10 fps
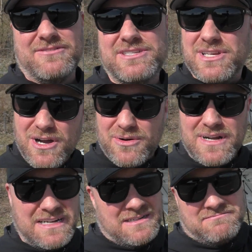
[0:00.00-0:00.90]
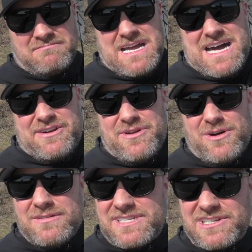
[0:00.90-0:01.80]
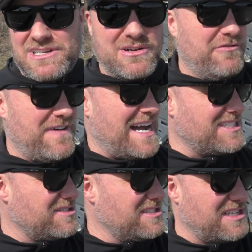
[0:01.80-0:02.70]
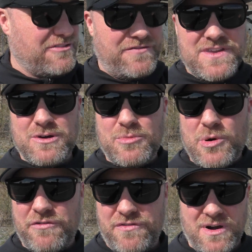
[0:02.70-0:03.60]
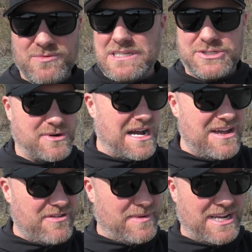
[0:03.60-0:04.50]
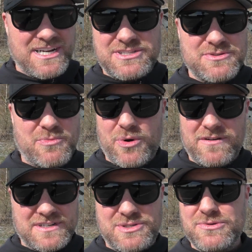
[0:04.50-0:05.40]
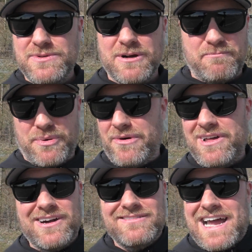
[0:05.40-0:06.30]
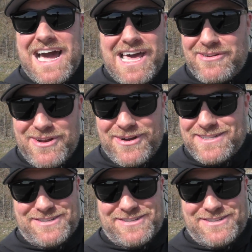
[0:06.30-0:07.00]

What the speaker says: So I don't know, is it gonna go faster? Is it gonna feel more front wheel drive? Am I gonna do more of a two-wheel burnout? I don't know.